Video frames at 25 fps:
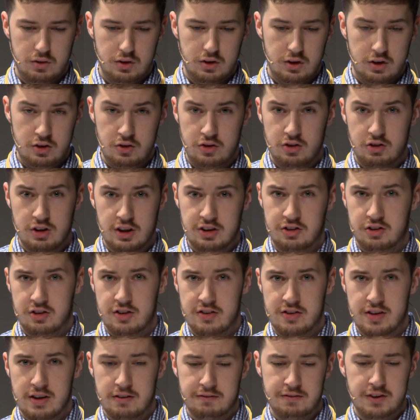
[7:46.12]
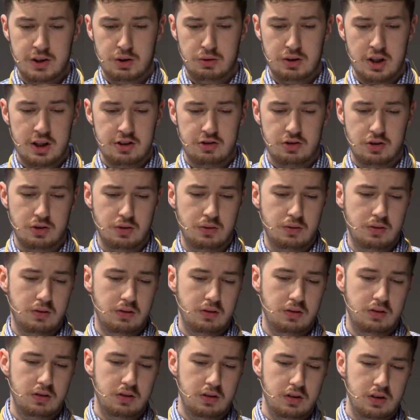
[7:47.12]
Use gestures that feel natural.
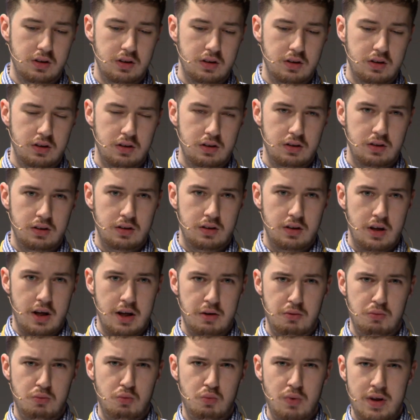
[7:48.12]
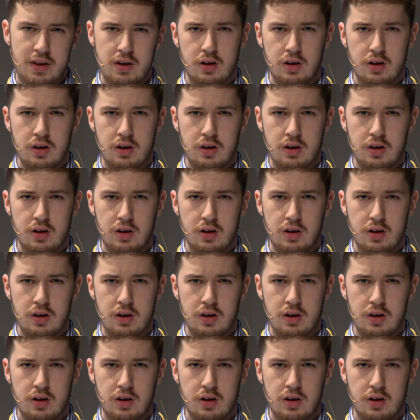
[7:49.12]
And with